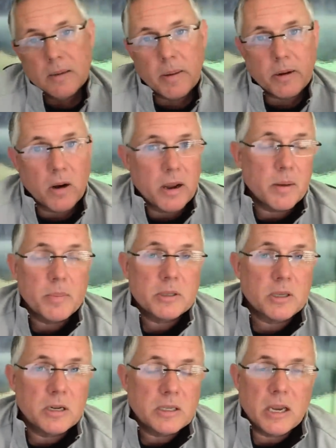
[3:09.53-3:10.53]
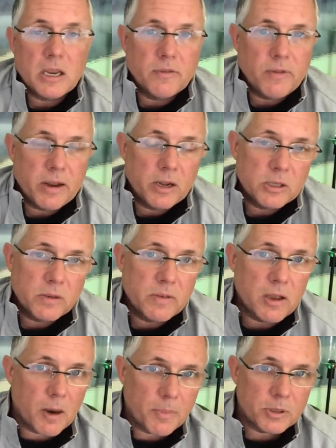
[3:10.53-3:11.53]
like, all right, I'm just going to take advantage of
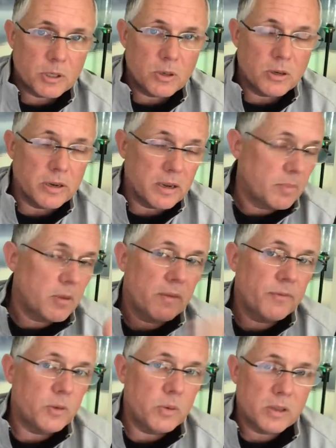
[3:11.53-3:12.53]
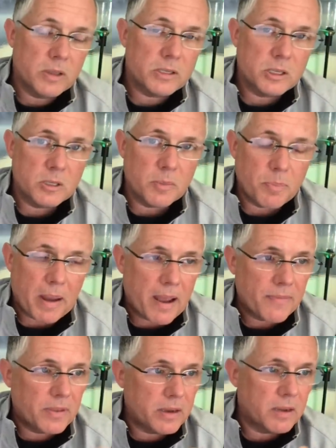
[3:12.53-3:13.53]
the opportunity. I'm not viewing this as a
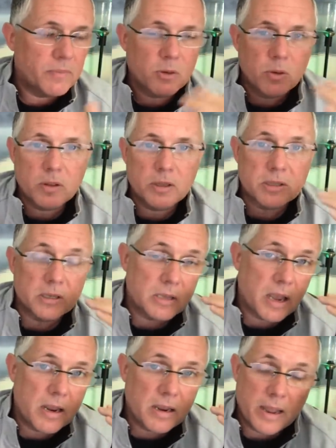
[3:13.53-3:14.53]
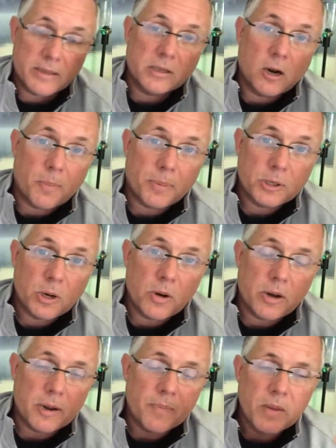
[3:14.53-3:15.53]
bad thing. I'm viewing this as a as an
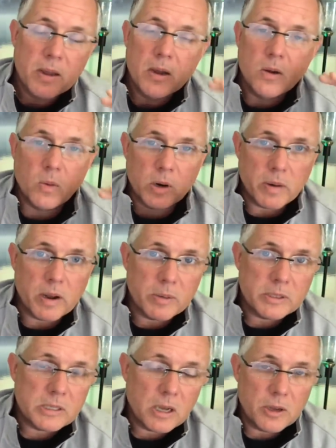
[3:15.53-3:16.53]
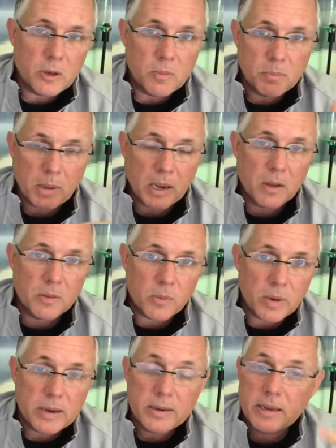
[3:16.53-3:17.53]
opportunity. What do I always tell you? Buy on the
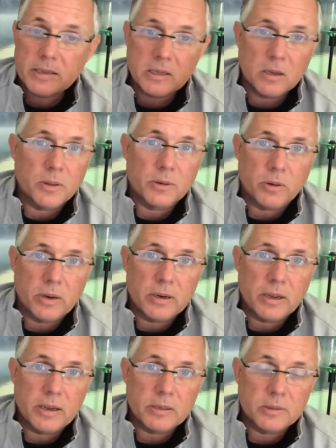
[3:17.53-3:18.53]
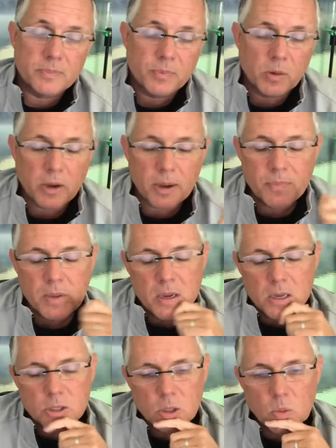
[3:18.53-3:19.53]
red day, sell on the green days. Okay.
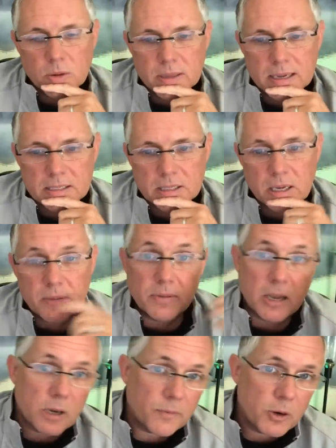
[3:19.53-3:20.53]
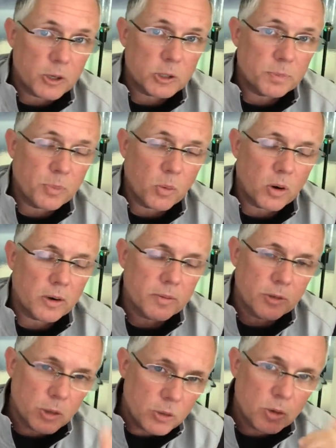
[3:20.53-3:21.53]
So with that said, thank you for your support.
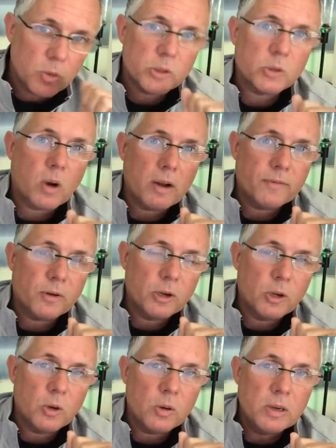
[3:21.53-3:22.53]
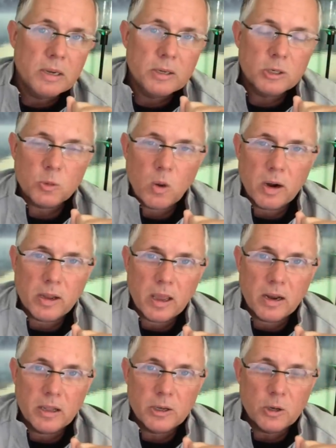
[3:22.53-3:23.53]
You do what's right for you. Just wanted to kind
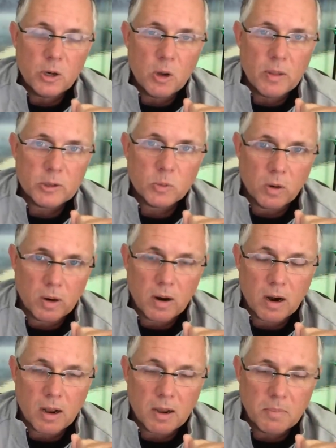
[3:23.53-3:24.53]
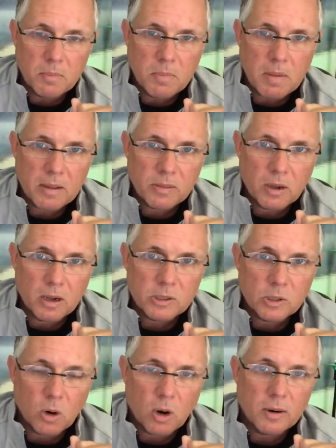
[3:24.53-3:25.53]
of let you know that's where uh, my thoughts
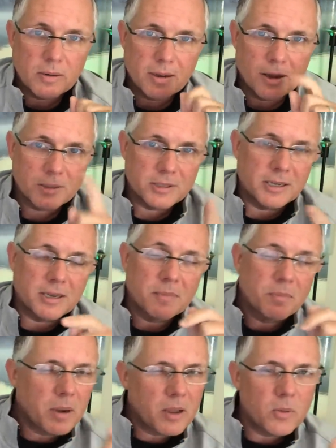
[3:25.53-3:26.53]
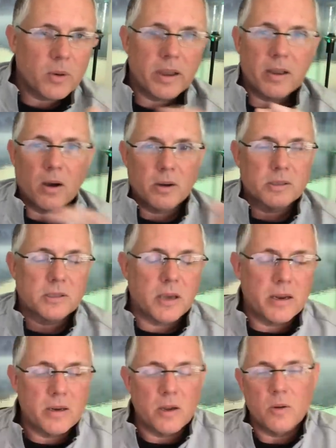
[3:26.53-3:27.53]
are. I'll see you. By the way, on a
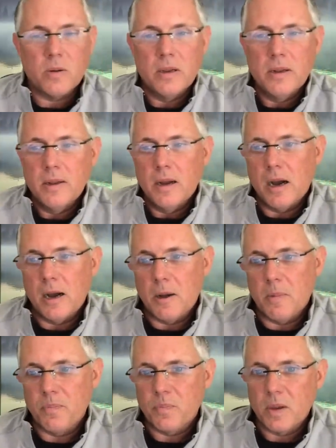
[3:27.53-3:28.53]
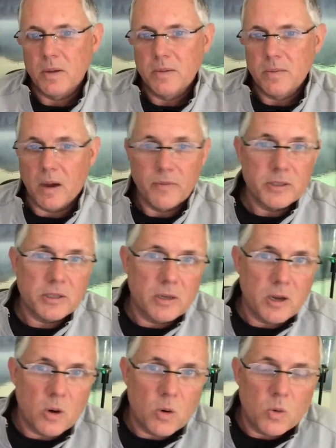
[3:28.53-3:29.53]
side note, um, obviously
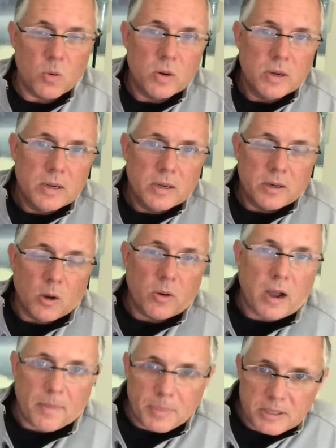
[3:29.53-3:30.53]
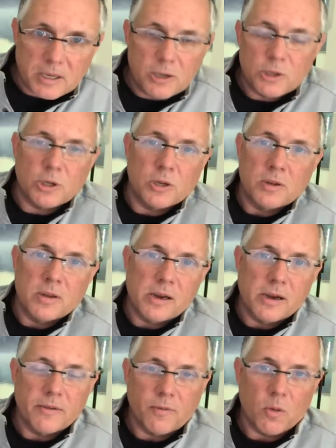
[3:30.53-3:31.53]
no no compensation
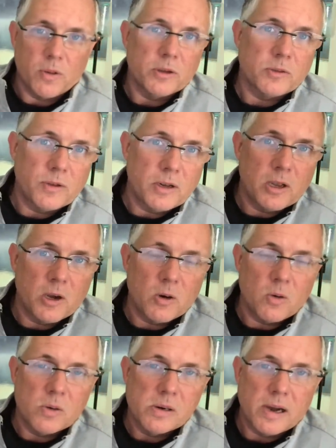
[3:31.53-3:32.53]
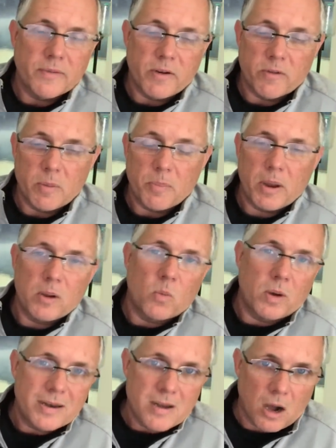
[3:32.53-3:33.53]
uh, for this video. I've never been paid
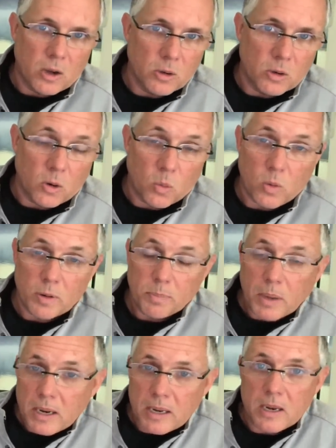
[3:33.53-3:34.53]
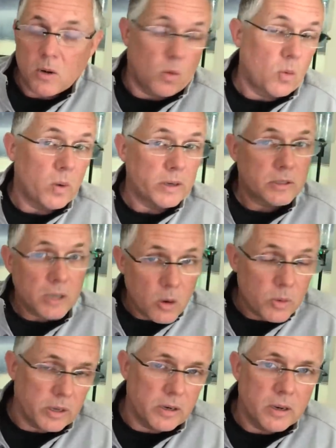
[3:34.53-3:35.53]
one dollar or one penny or one
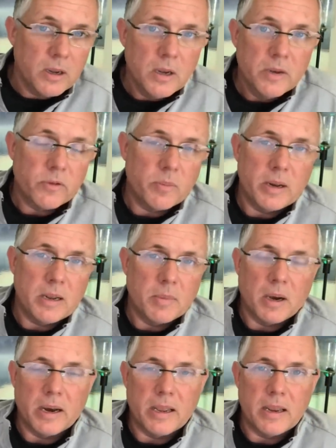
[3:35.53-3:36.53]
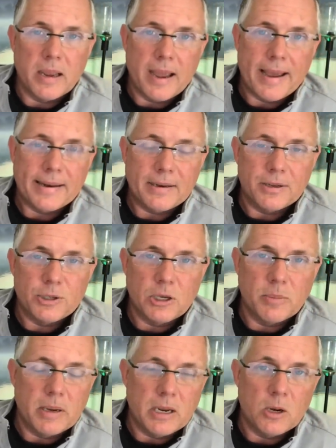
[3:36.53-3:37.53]
token from anybody at
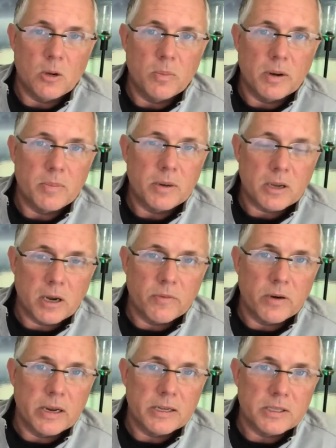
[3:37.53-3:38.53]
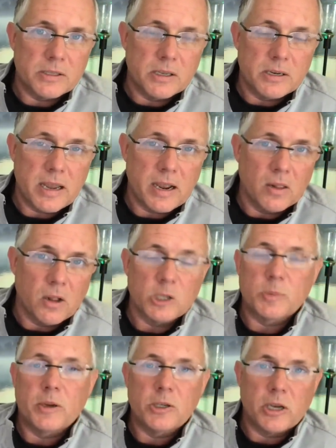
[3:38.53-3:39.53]
Shiba Inu, but I've been covering it since the day I
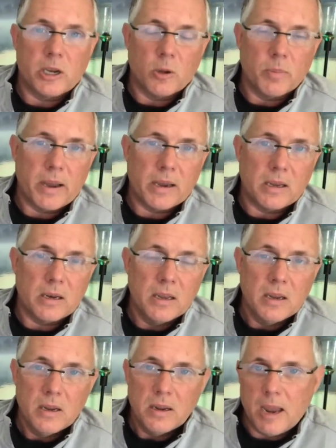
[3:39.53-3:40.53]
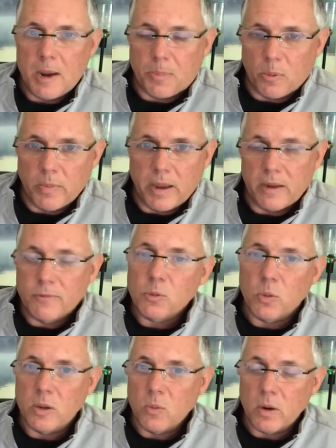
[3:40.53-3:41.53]
launched my channel back in April, May of
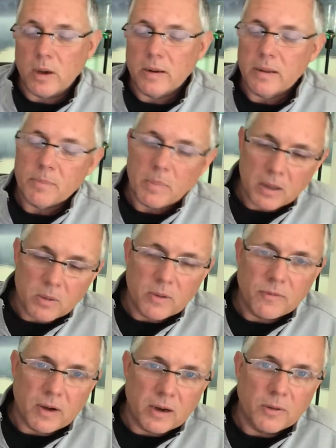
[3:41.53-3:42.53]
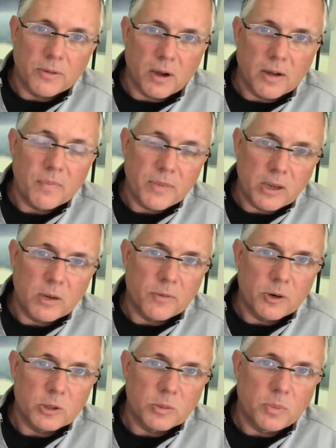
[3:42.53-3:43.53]
21. And by the way, final thought thank you for
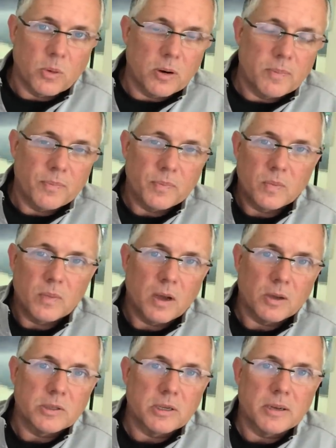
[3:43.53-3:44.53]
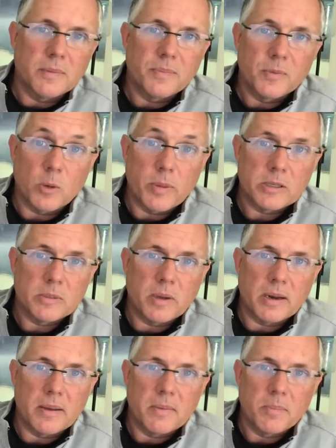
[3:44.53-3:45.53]
your support. I'll see you. Go make some
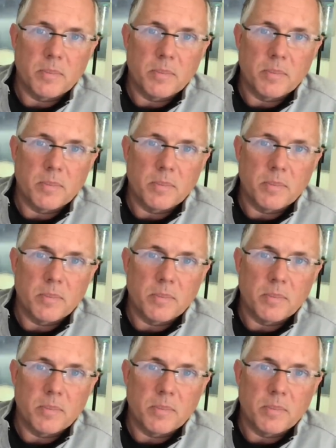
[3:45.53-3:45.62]
money.